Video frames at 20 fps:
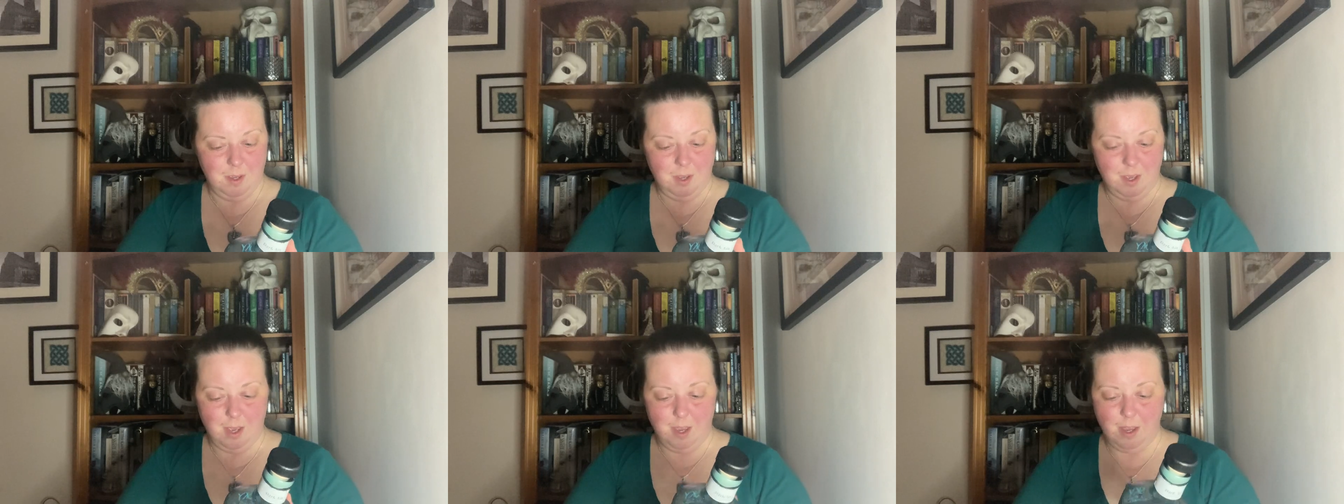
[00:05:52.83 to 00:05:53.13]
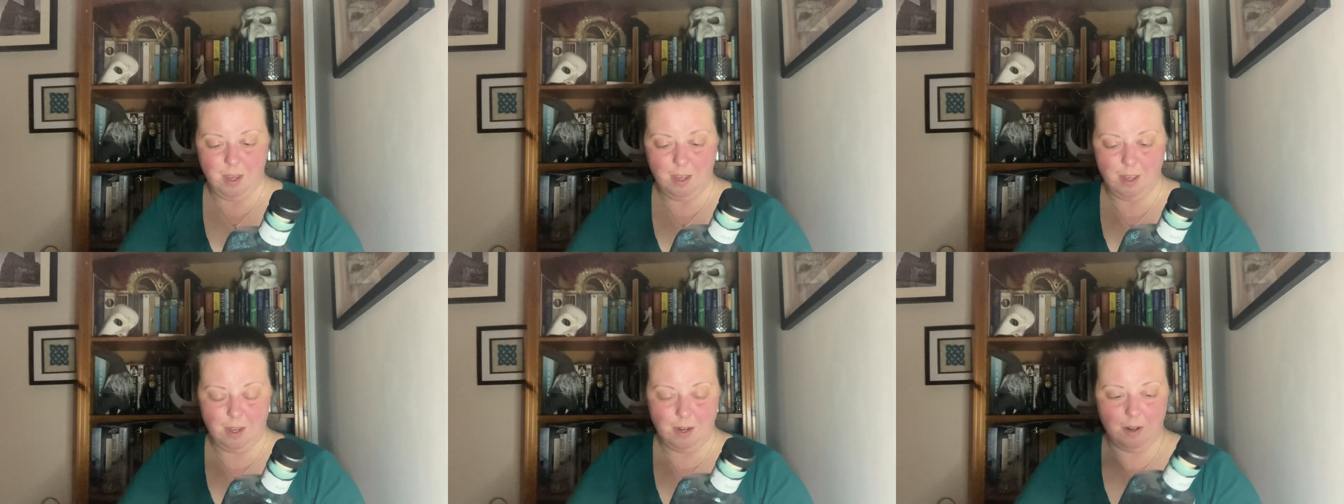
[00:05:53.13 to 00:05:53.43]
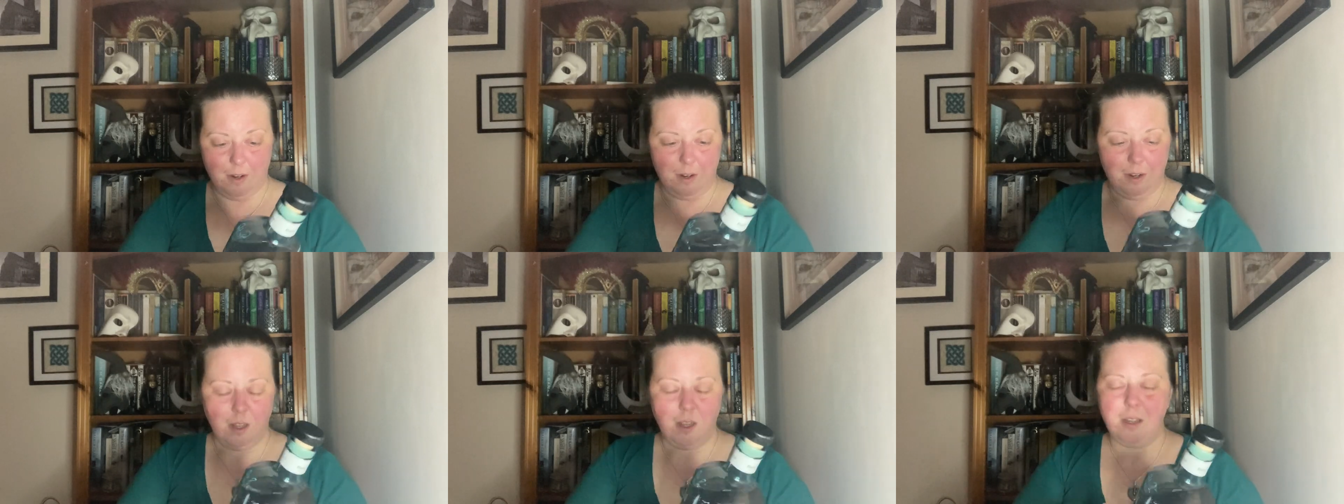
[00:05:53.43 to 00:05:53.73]
And
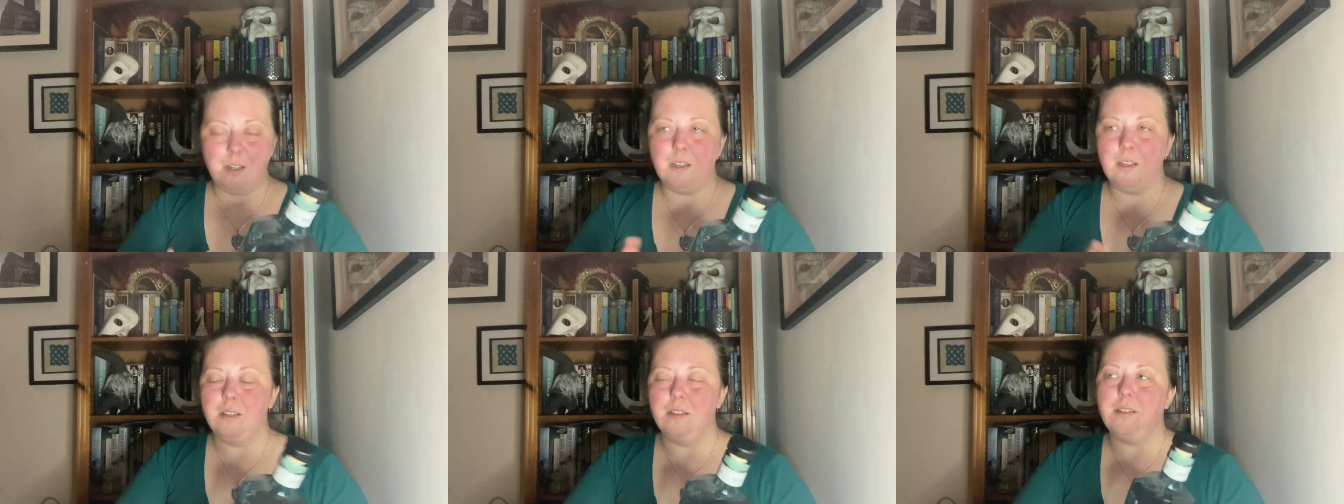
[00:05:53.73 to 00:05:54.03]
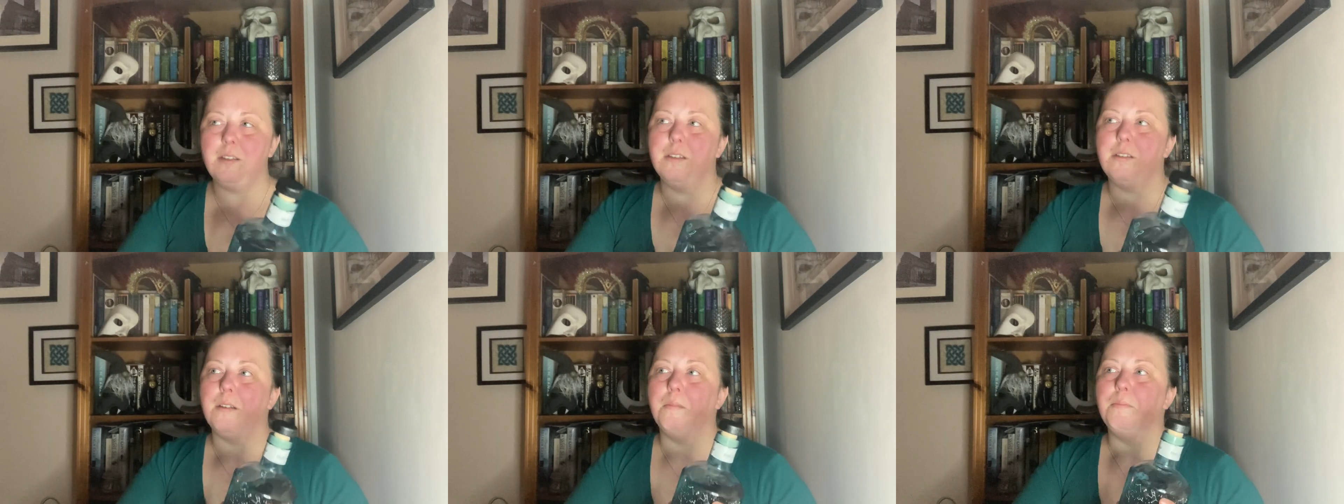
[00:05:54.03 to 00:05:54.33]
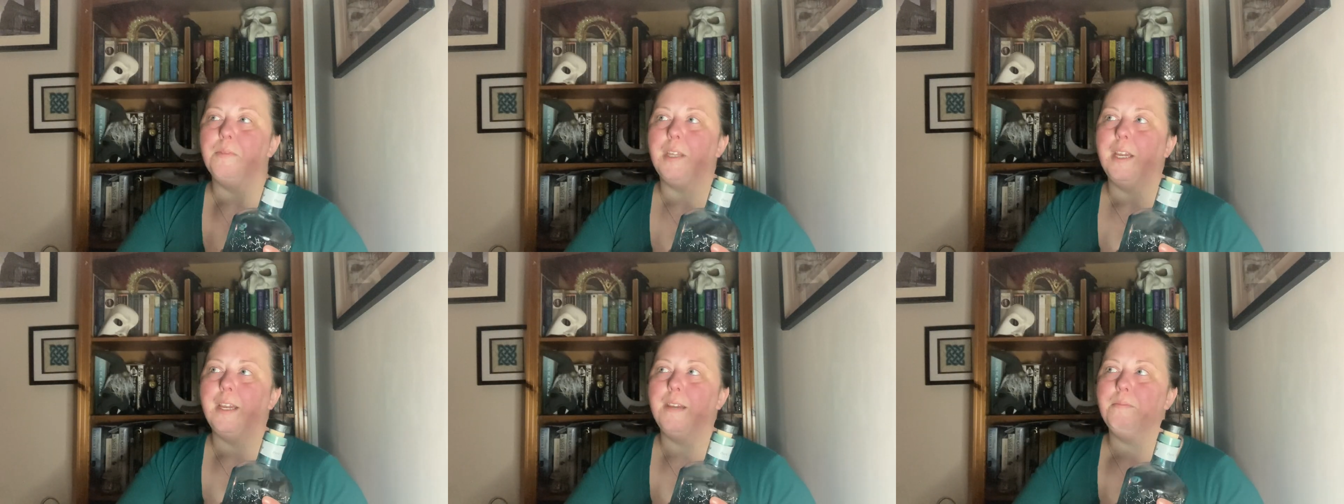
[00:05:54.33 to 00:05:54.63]
um, because
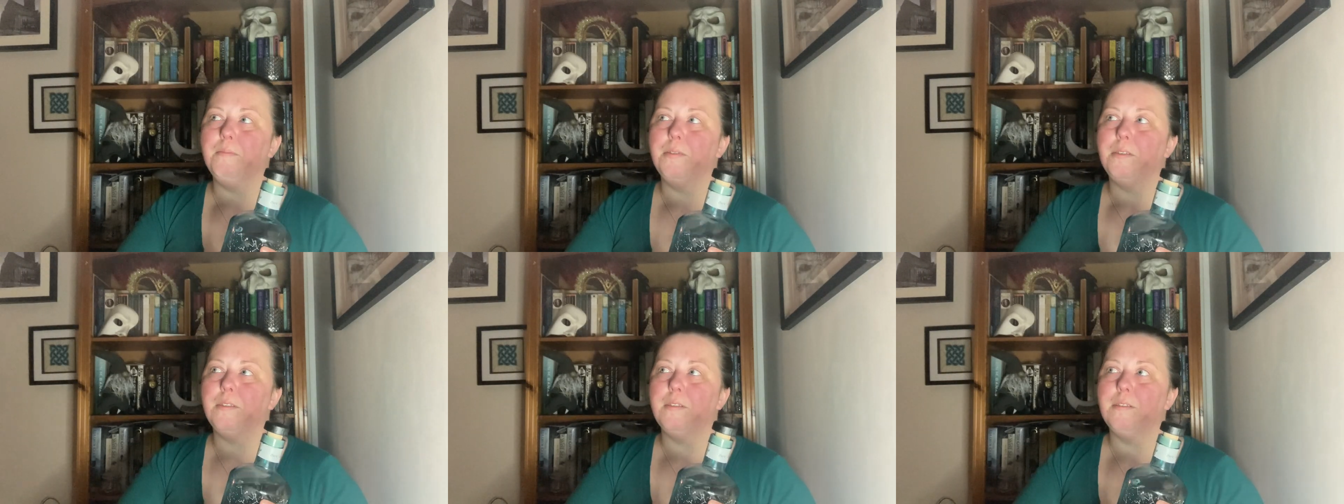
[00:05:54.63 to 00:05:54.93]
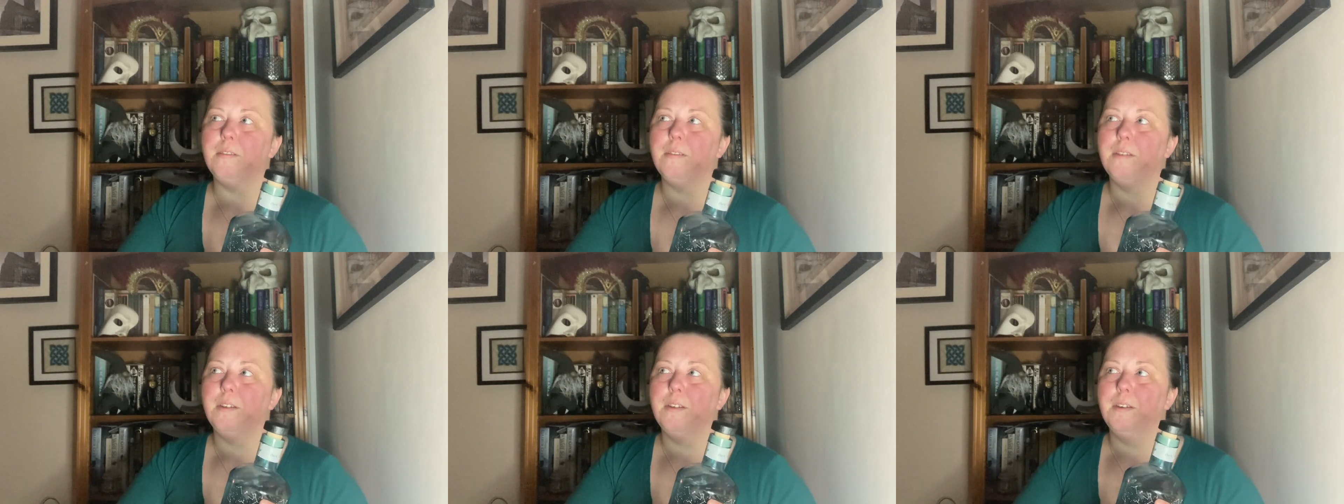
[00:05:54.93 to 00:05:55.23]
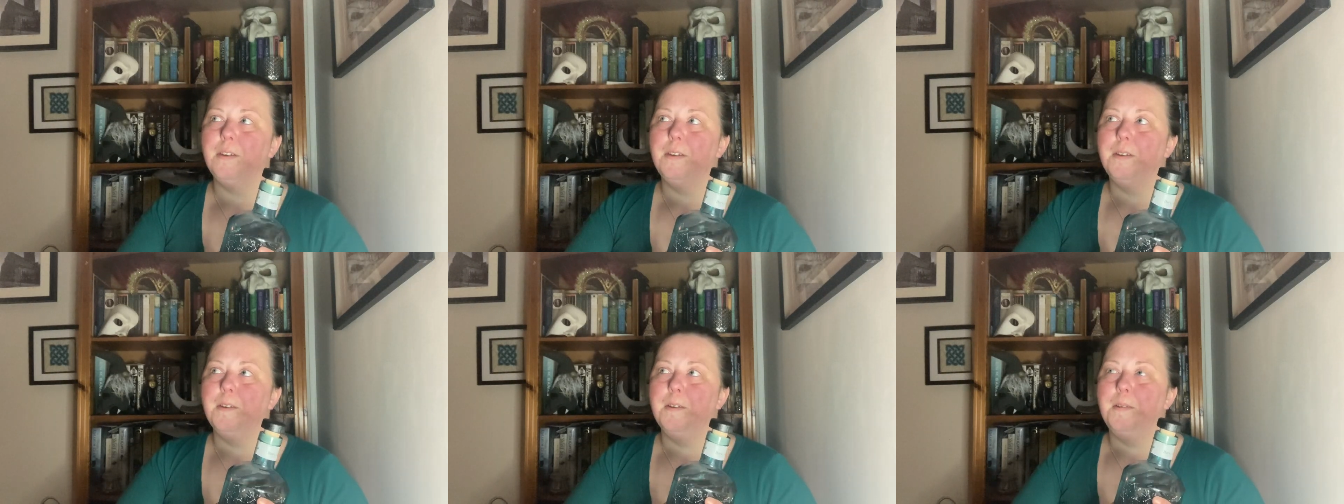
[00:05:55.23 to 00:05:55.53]
sometimes
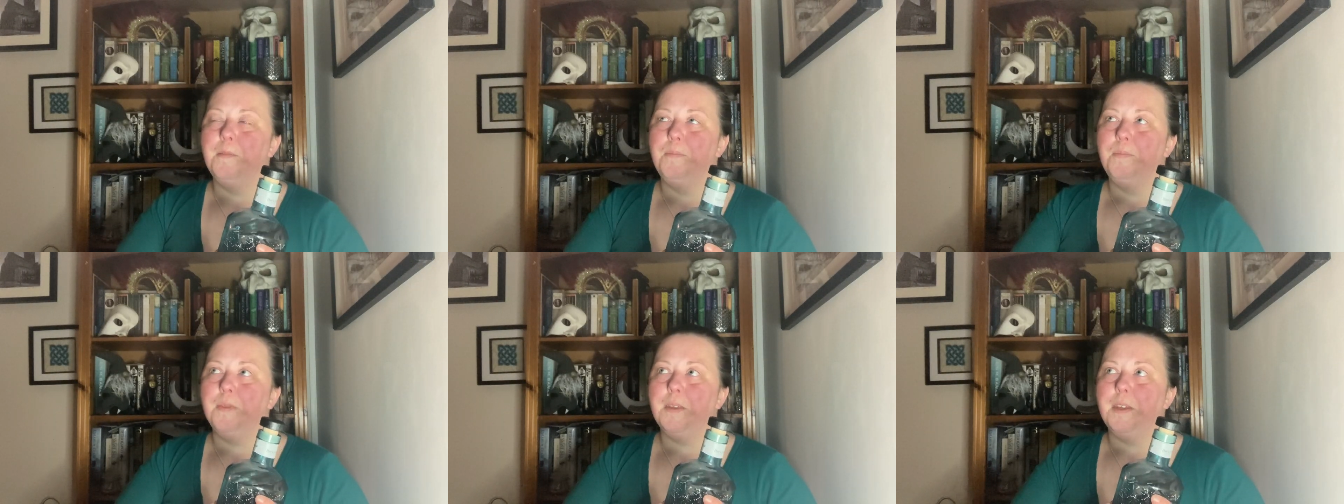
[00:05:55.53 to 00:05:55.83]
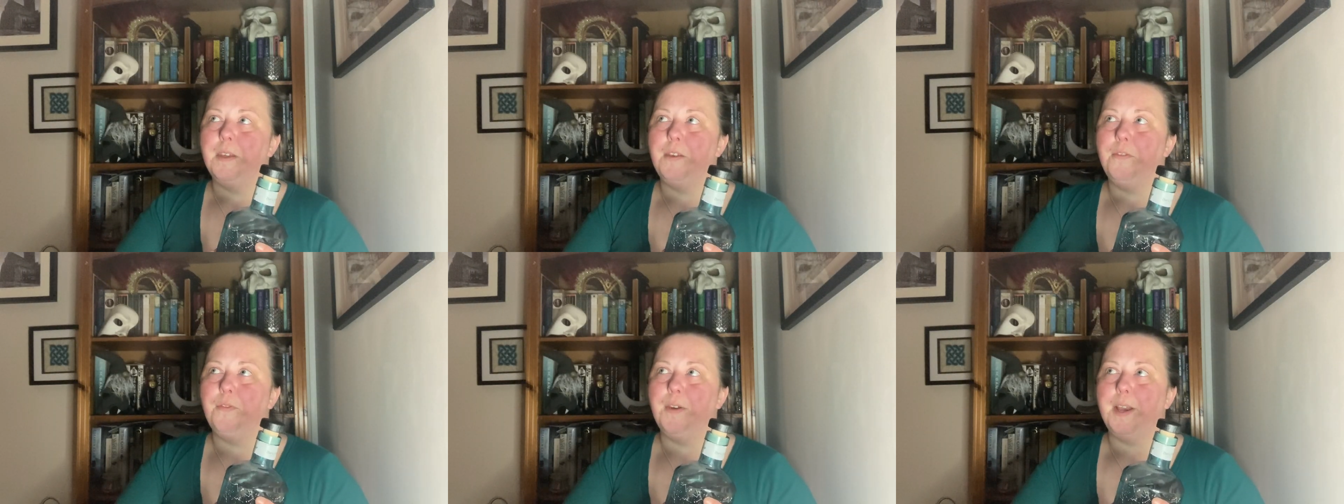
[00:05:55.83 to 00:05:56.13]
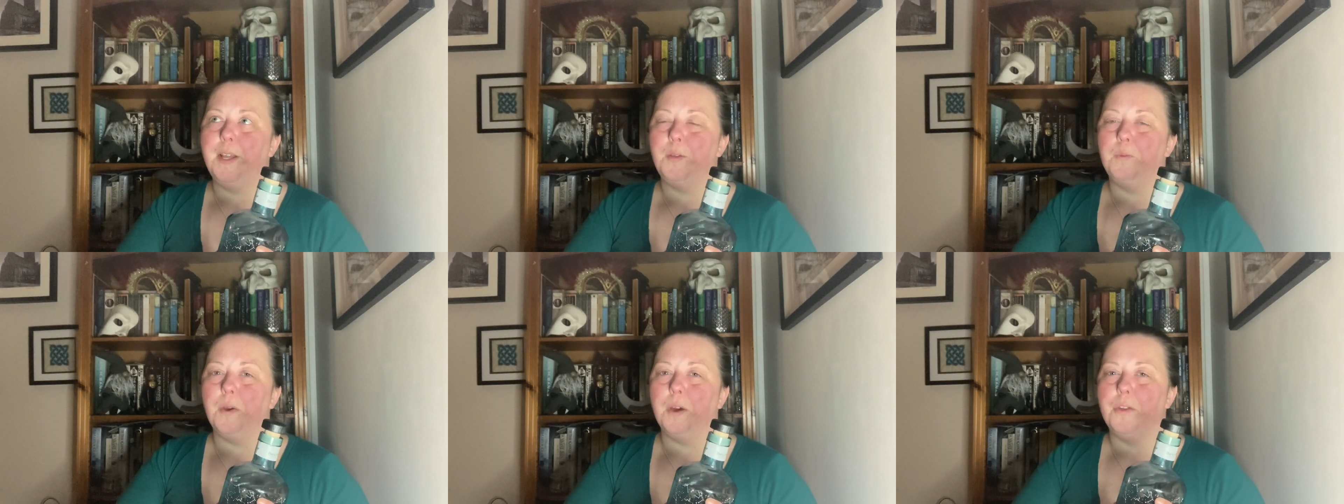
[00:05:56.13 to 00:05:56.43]
you
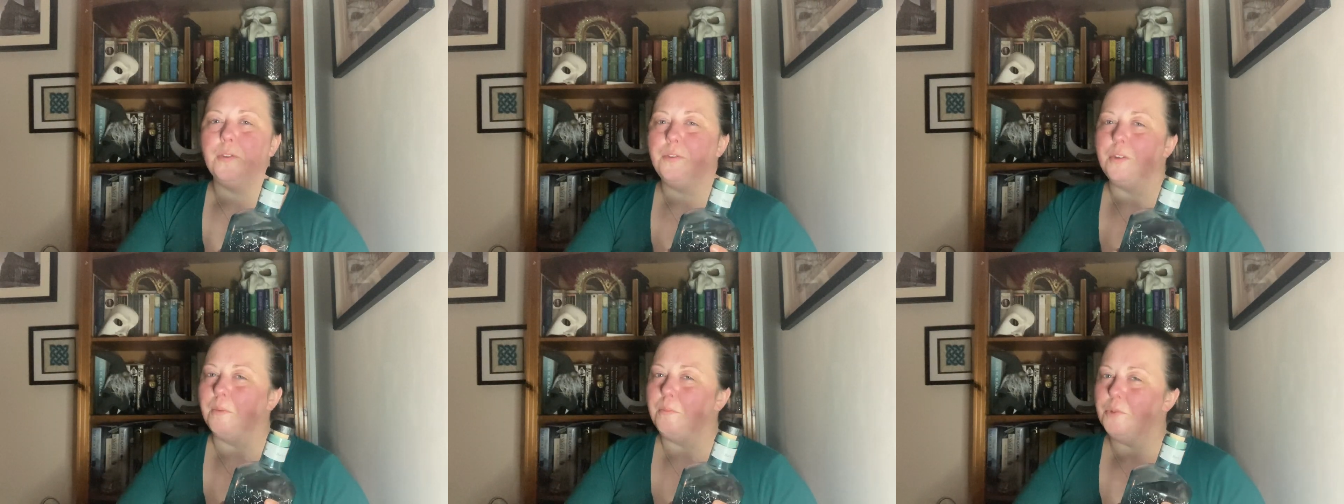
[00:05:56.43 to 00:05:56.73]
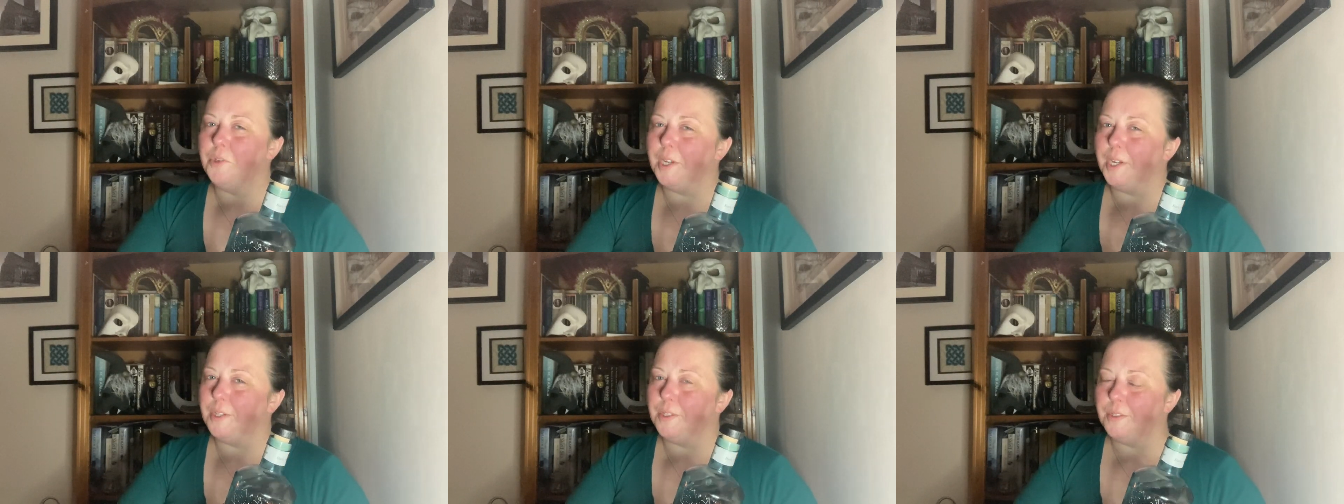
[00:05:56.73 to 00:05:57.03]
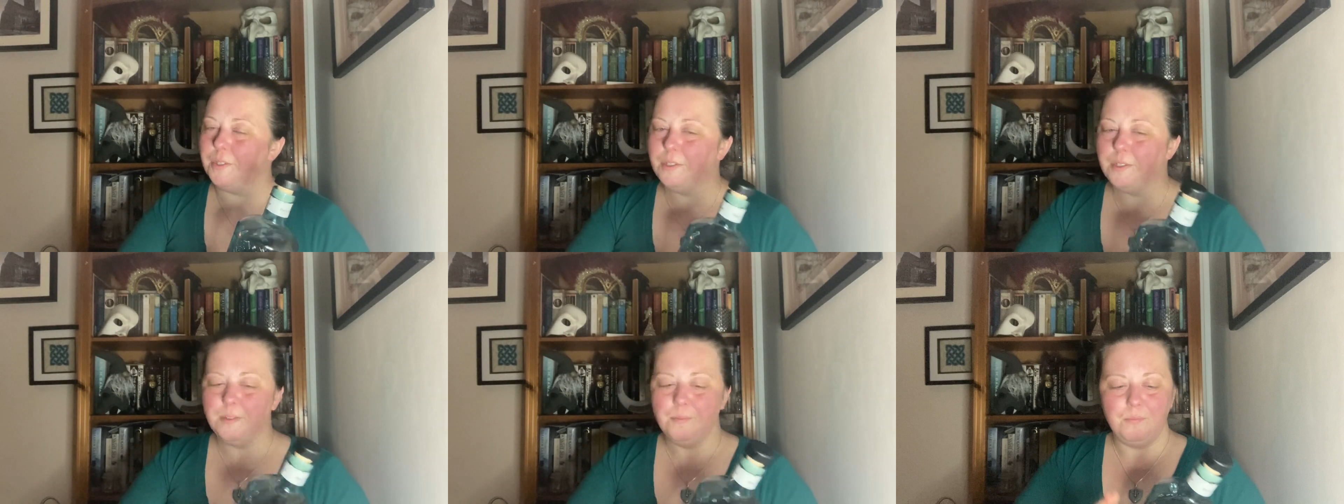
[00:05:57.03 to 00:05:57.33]
find with some
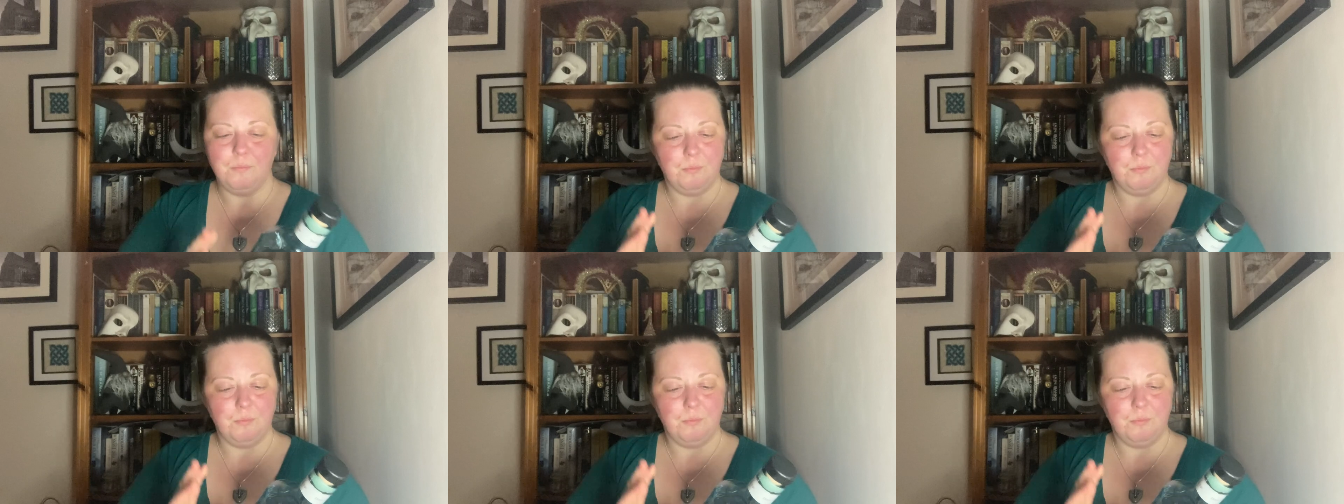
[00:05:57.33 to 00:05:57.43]
gins,